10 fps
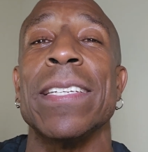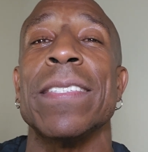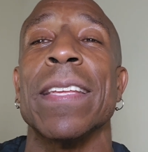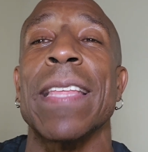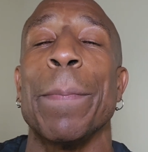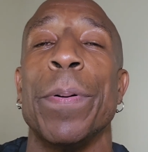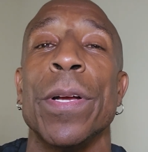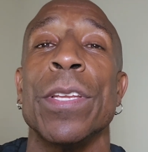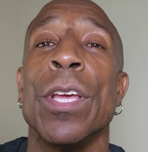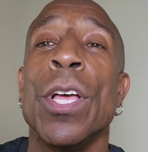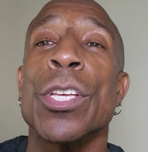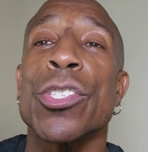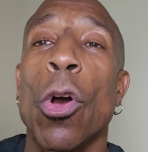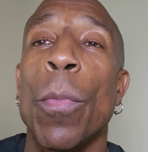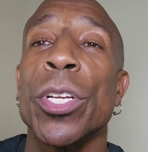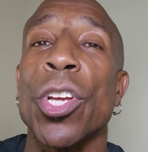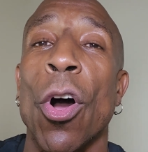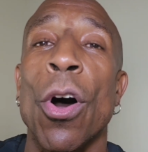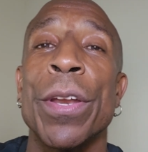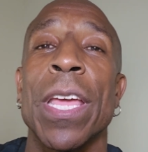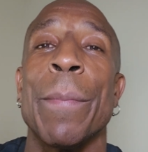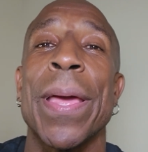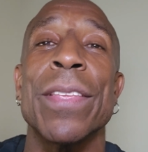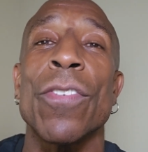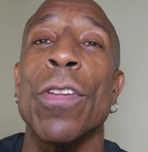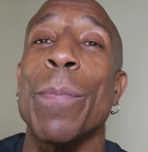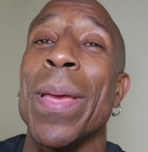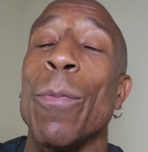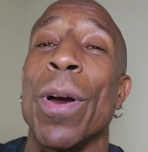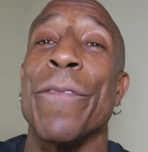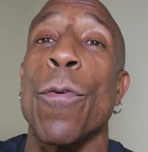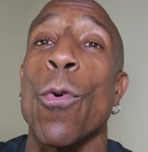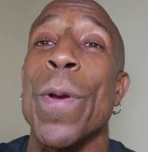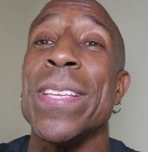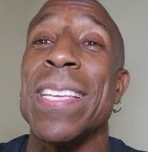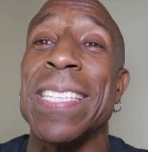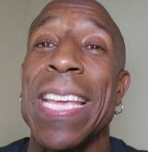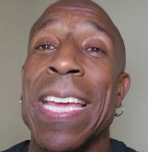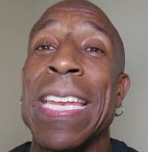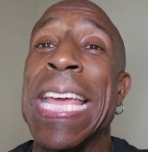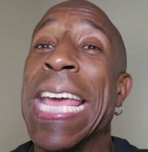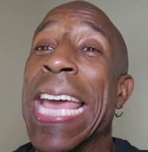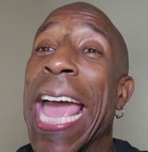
I just think they put so much on him, and it's only been, 4 races in.